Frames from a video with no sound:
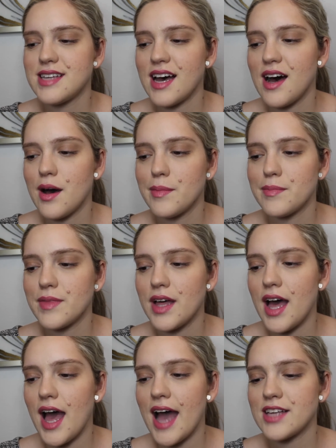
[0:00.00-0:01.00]

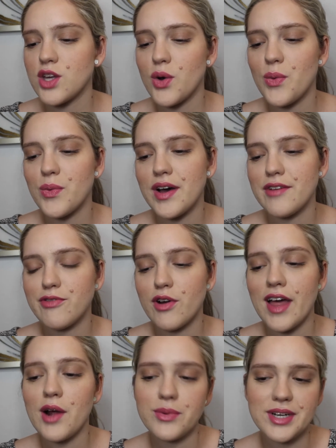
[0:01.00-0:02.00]
and so for
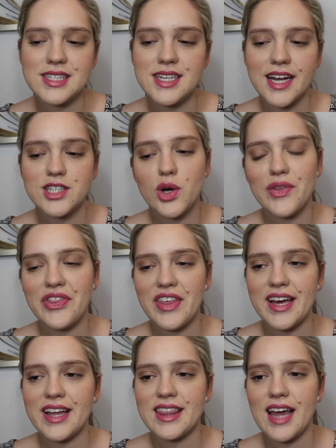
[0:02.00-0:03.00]
that reason, I don't
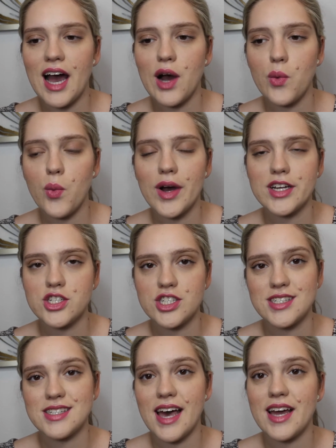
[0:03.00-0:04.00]
think that what she
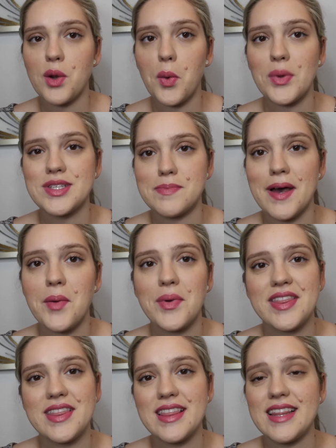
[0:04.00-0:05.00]
said was meant
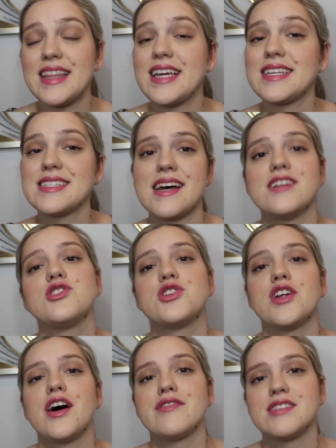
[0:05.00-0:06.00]
with the
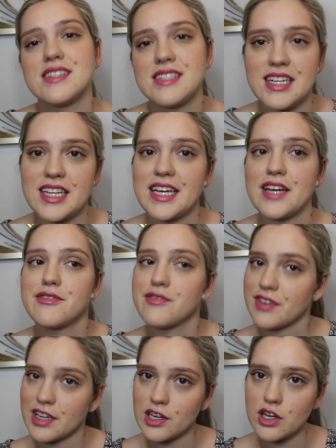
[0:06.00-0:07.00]
intention of instilling
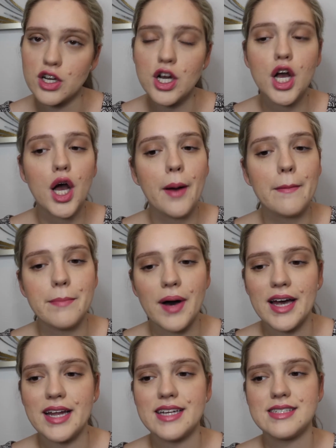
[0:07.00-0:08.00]
fear,
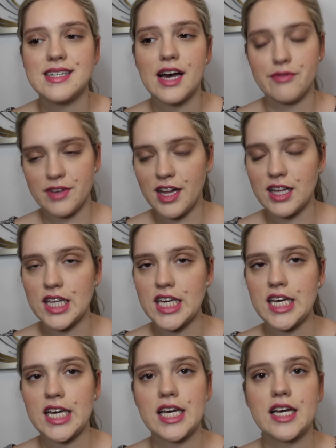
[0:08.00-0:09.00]
but it
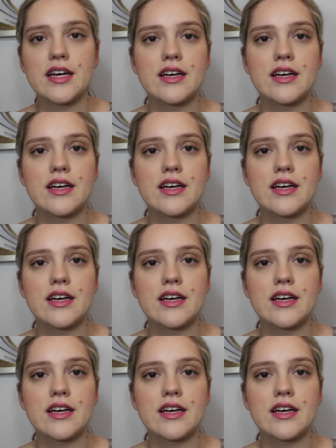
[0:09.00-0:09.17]
definitely